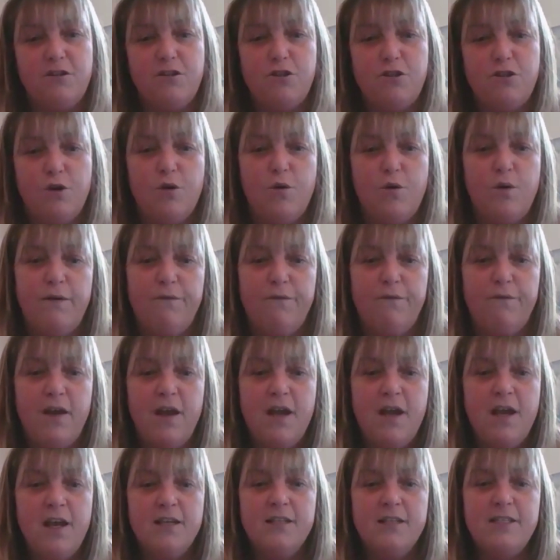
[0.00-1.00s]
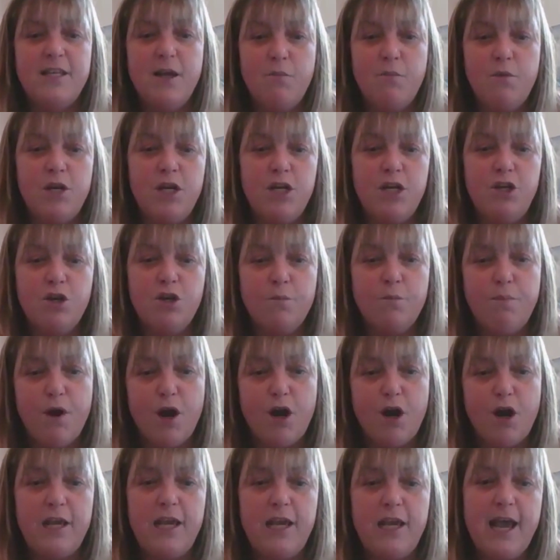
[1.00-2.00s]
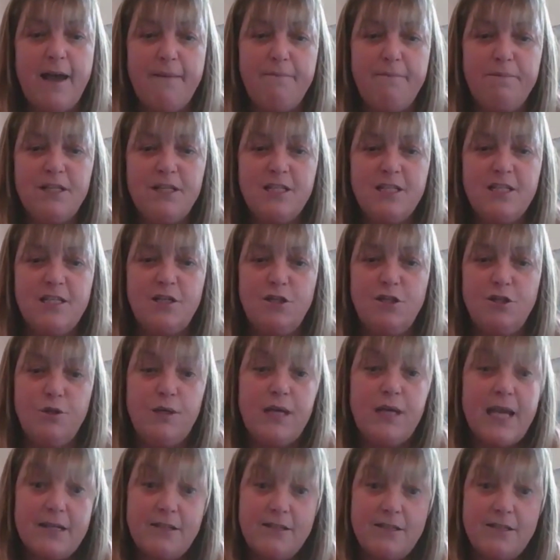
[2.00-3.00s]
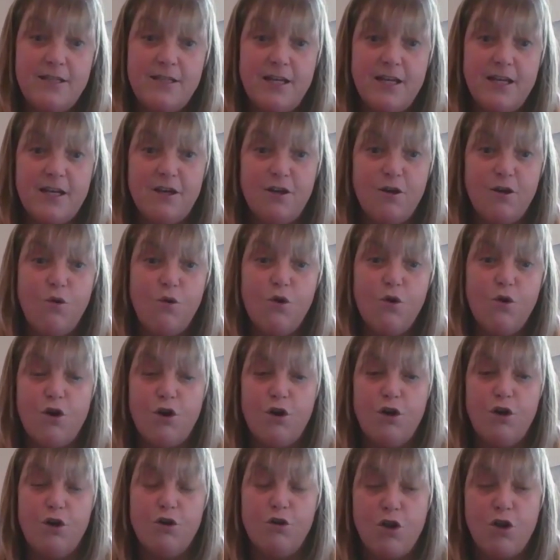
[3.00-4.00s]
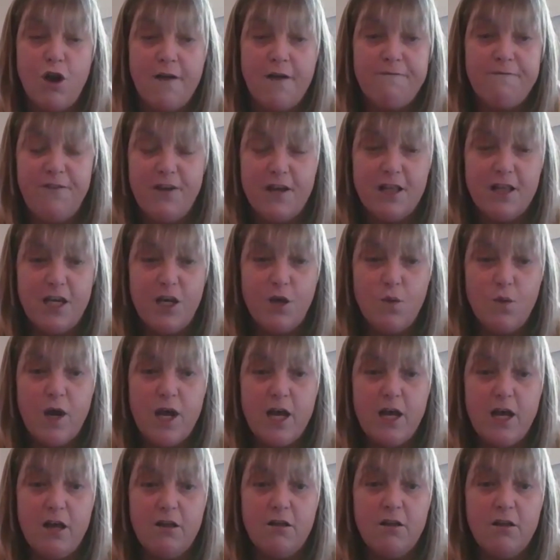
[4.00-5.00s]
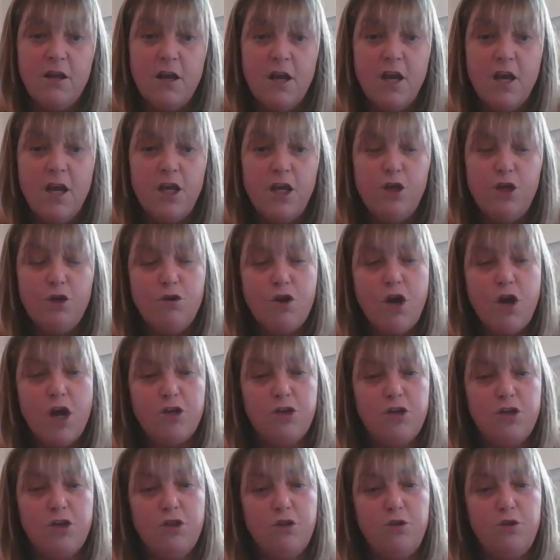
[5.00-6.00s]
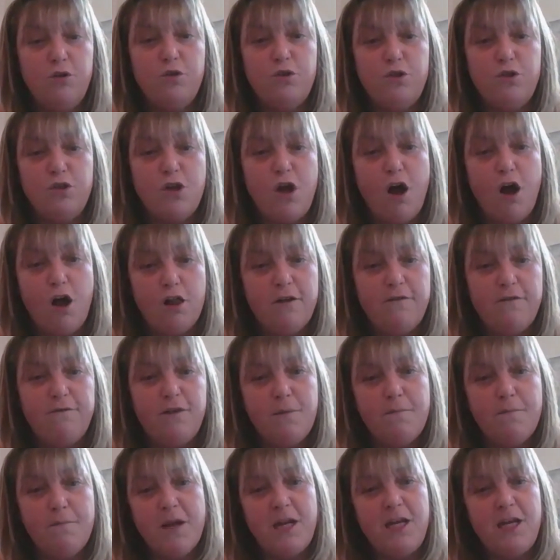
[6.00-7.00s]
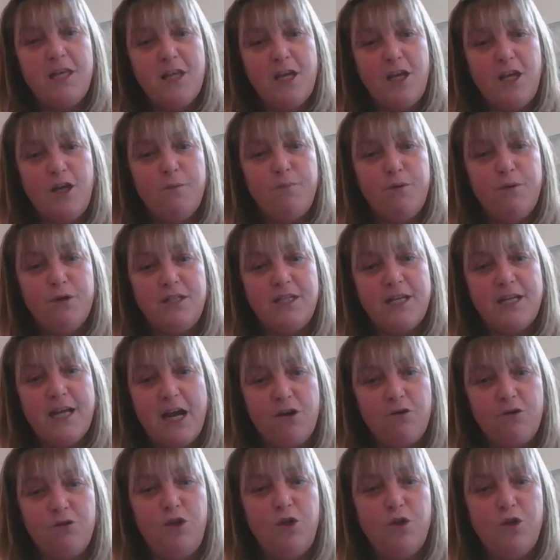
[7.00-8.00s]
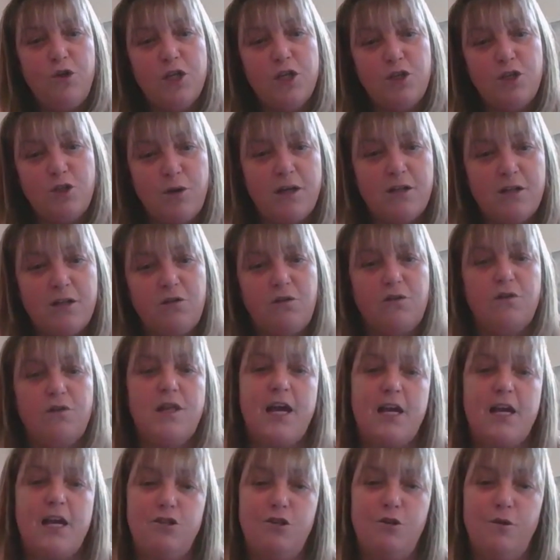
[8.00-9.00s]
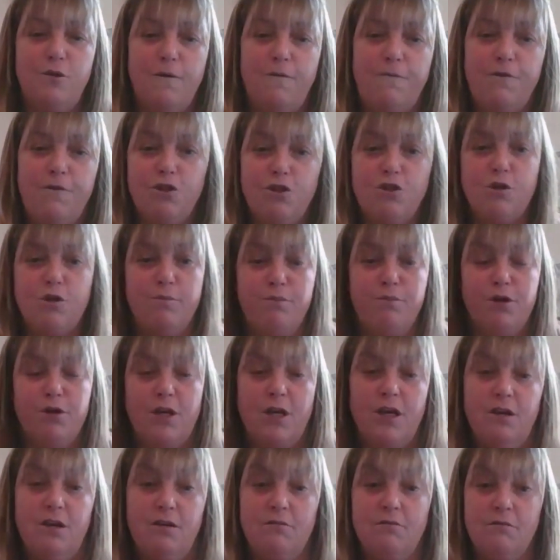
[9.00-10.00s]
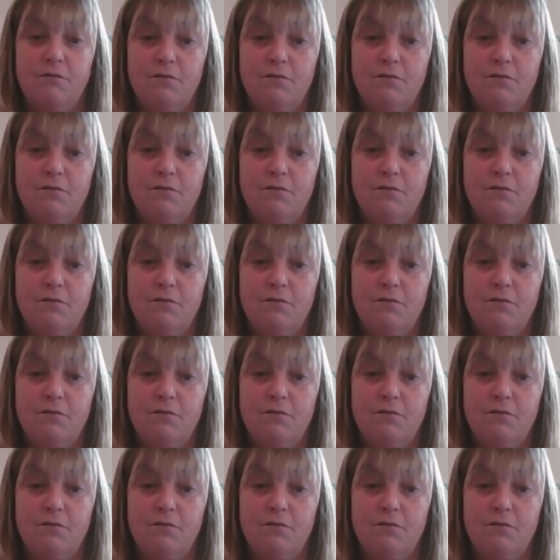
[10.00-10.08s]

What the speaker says: So if someone in your party happens to get sick or you're not feeling well, you're not going to lose all of the money that you put down. You can transfer that to a future booking.